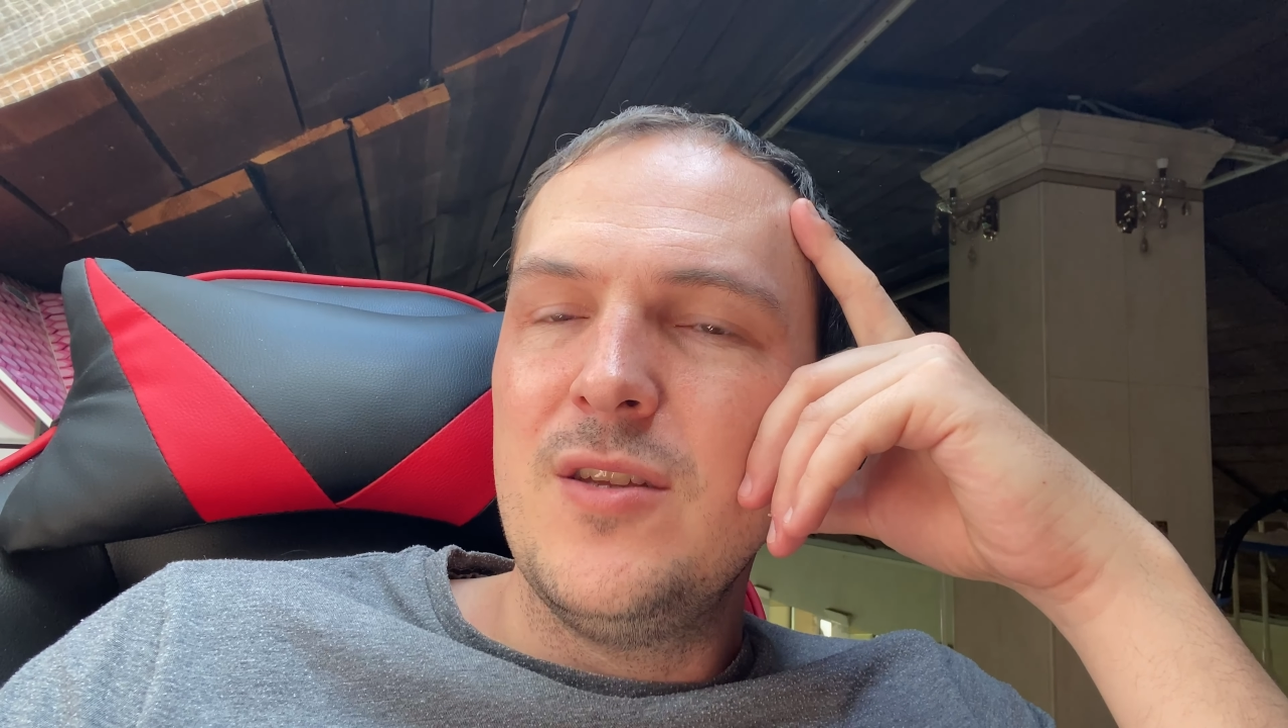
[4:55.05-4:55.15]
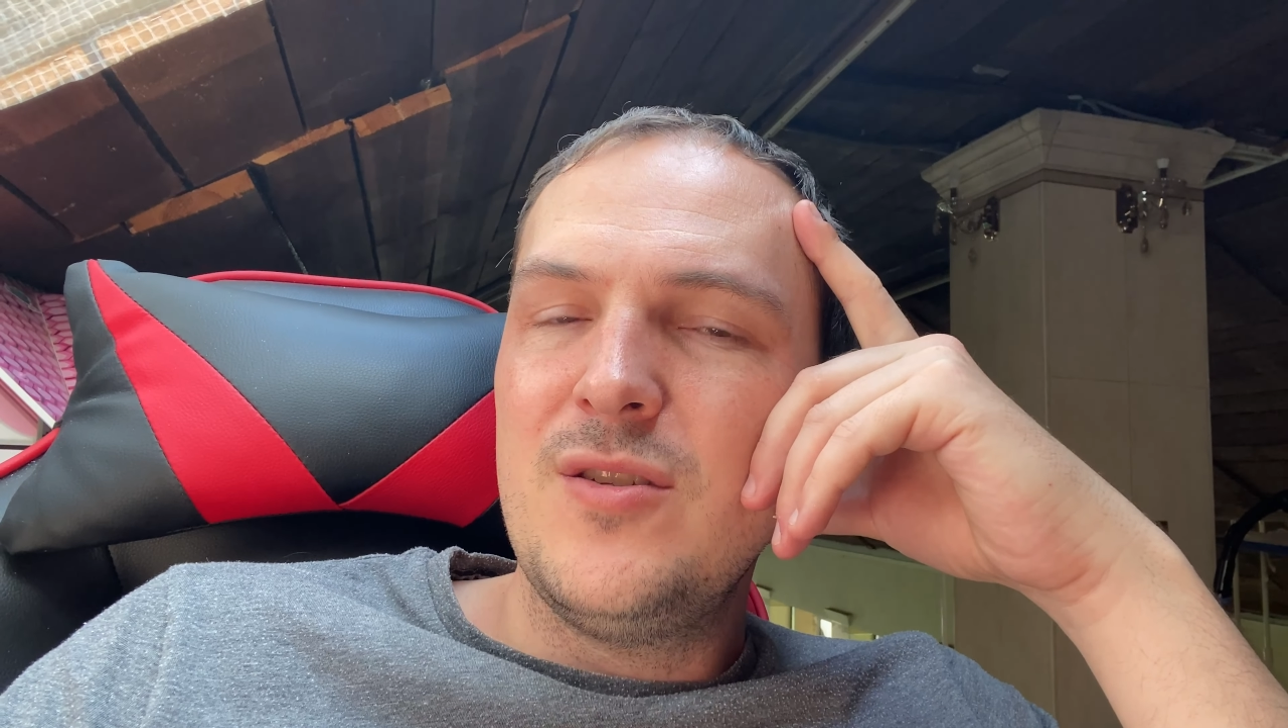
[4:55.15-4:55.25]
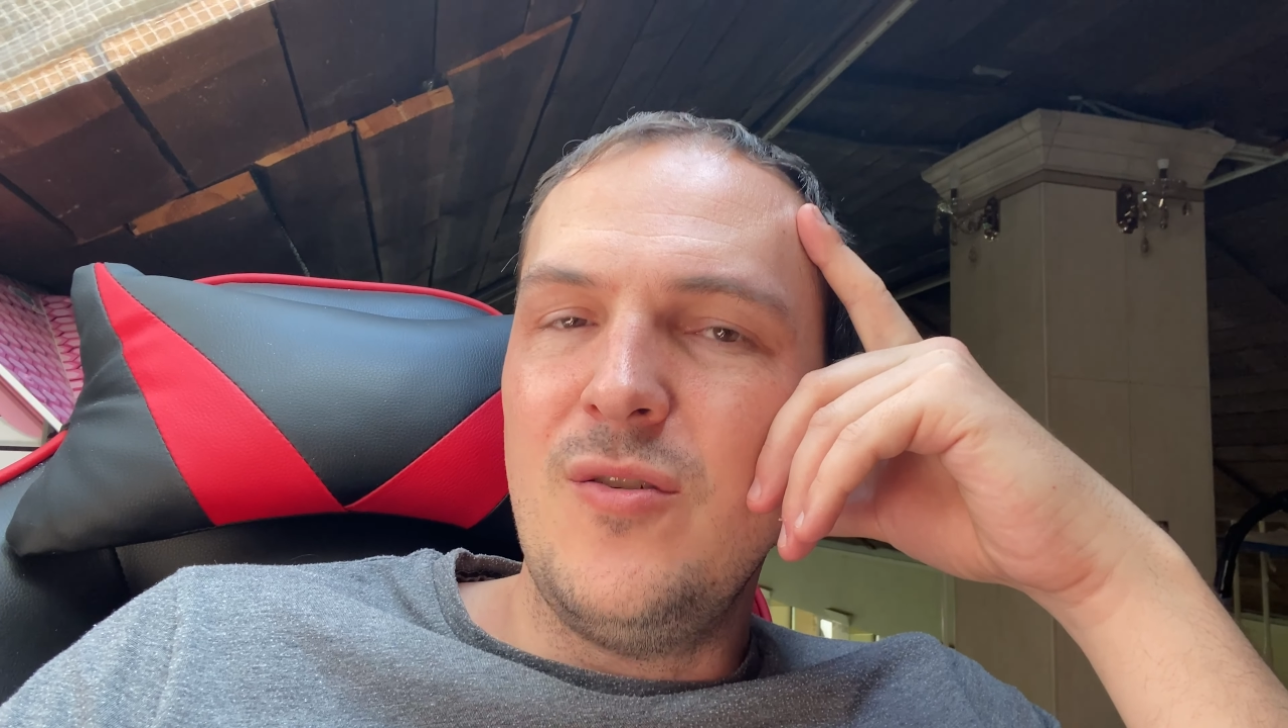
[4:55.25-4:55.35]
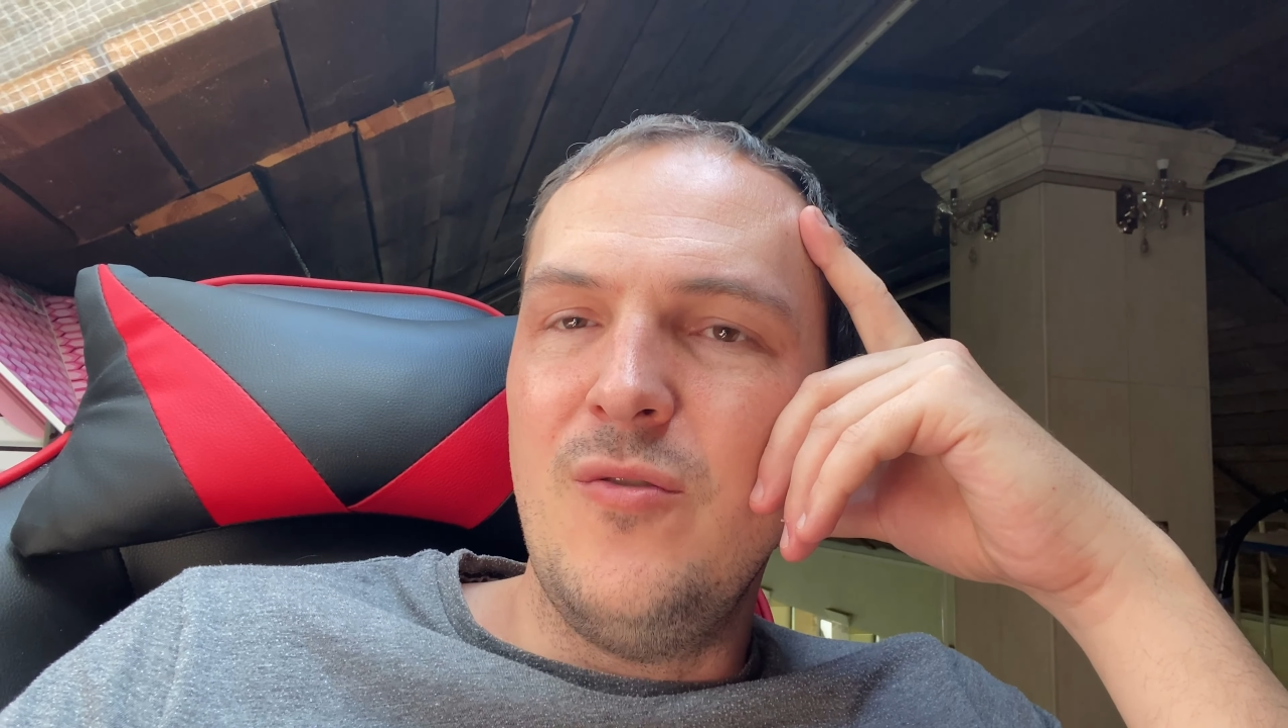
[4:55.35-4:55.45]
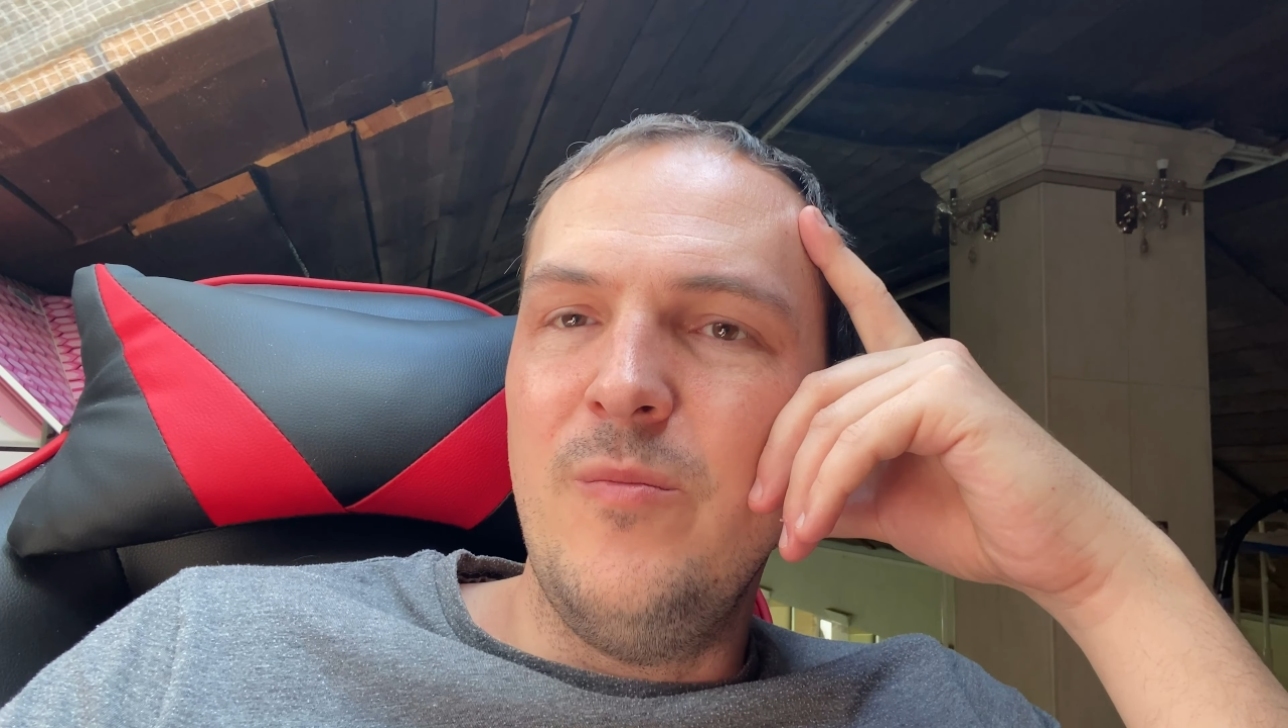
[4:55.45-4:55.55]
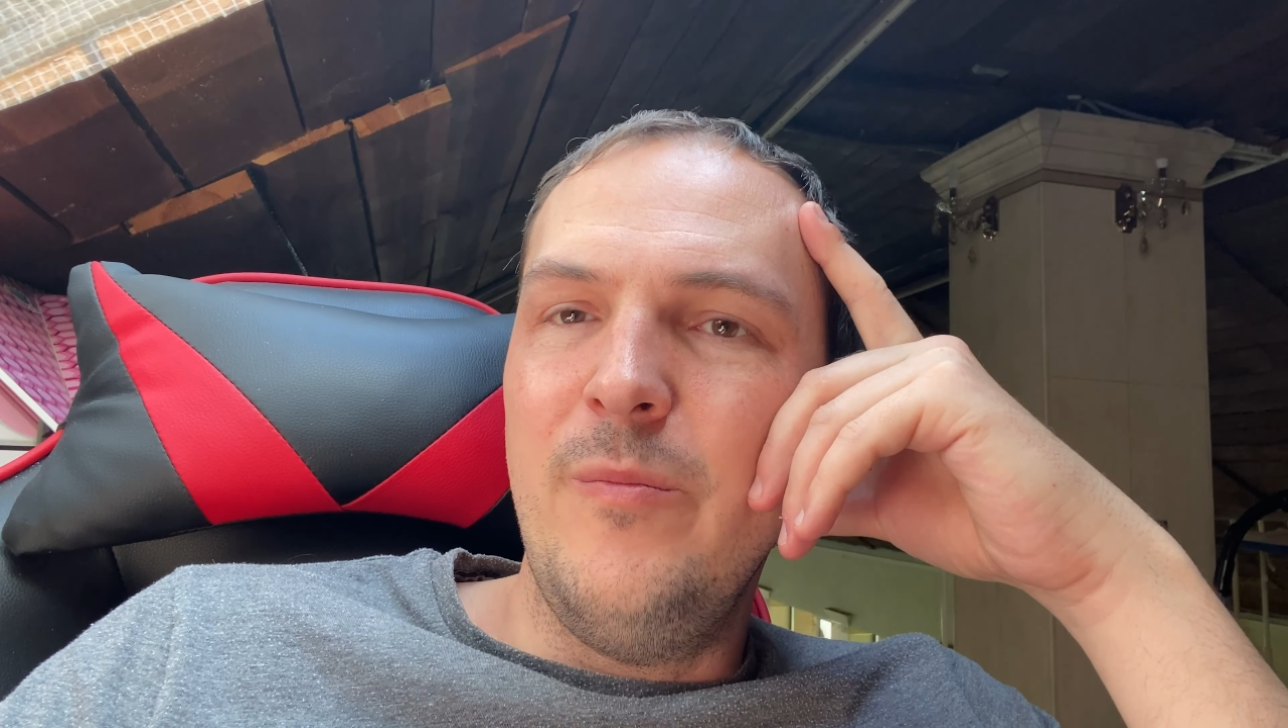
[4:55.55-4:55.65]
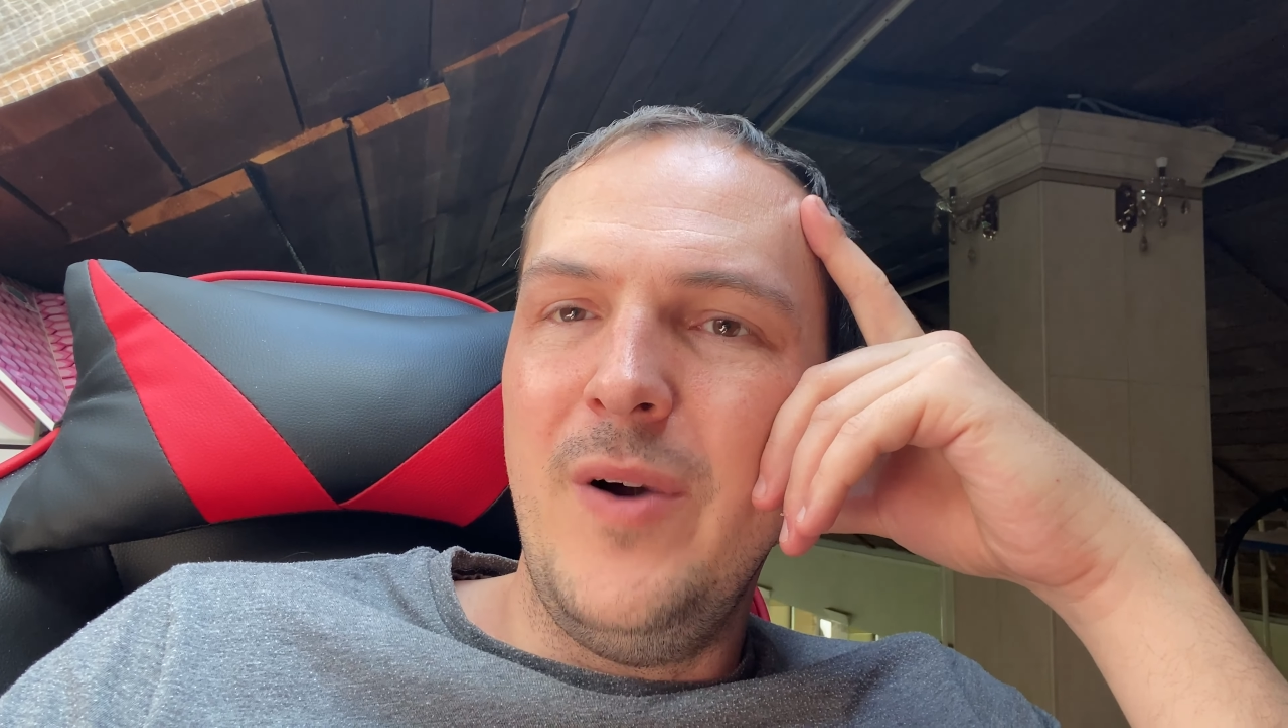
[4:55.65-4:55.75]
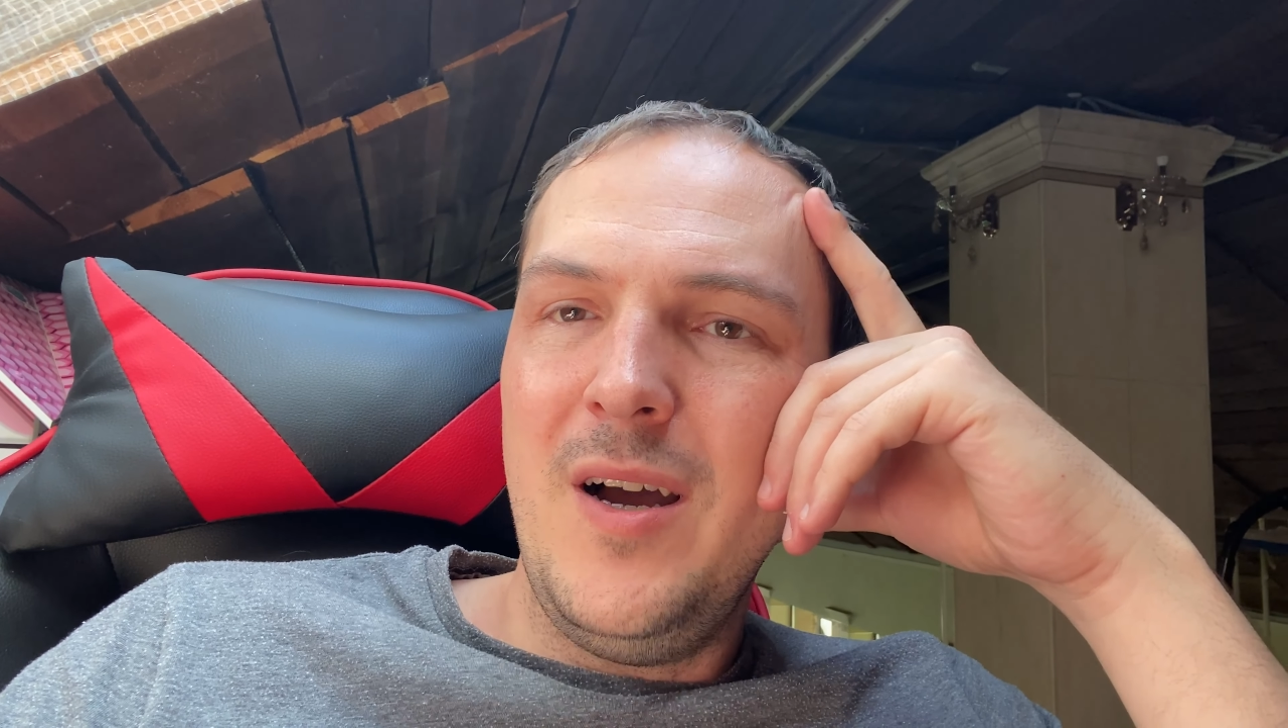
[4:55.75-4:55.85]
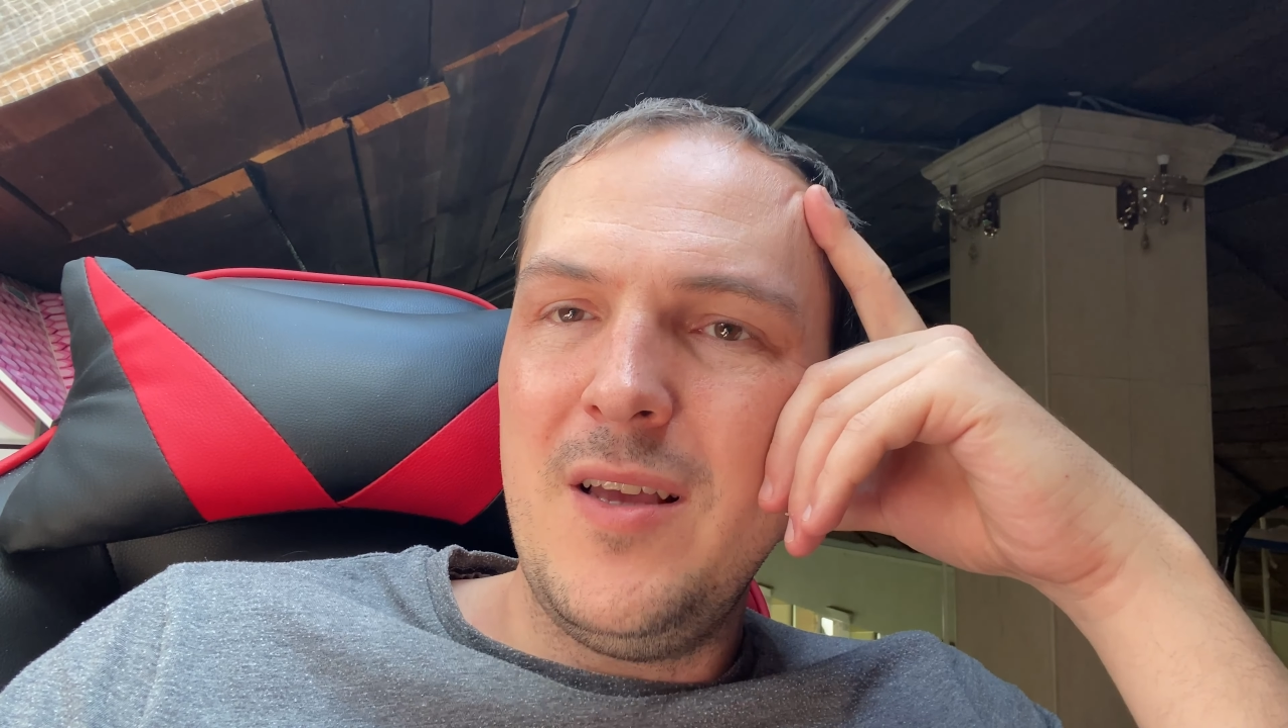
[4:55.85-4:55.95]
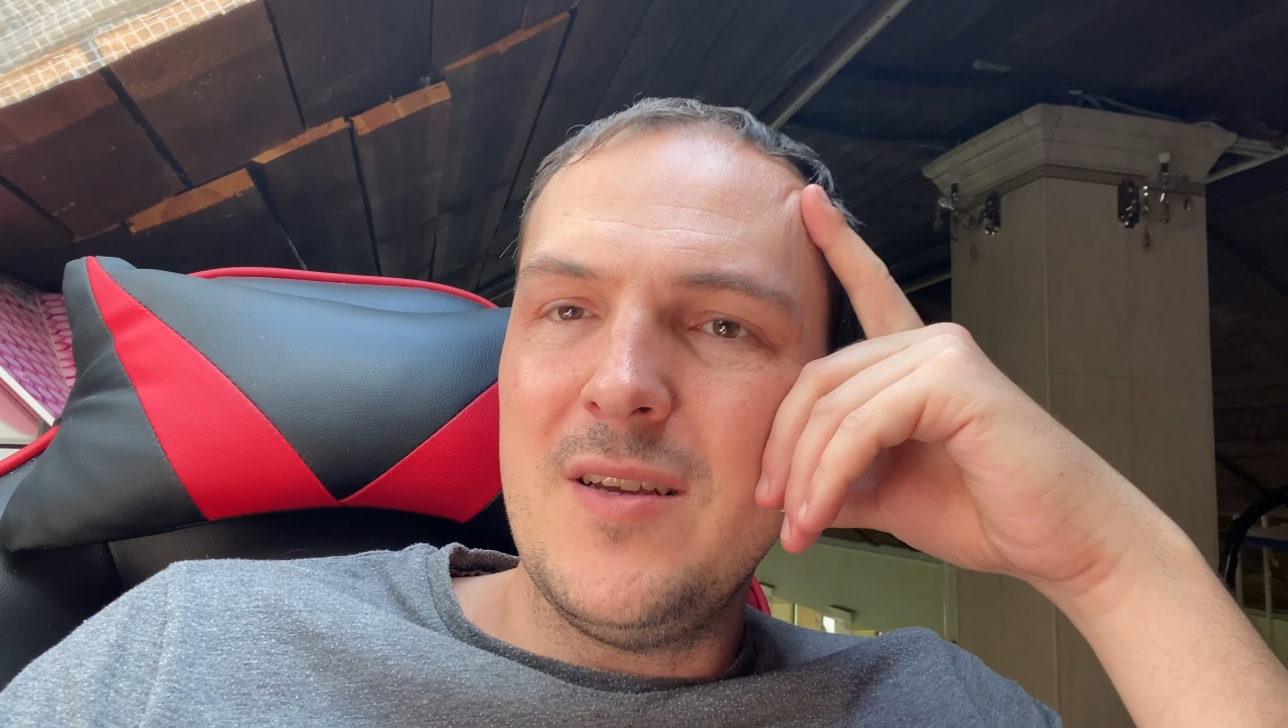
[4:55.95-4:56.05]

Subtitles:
So my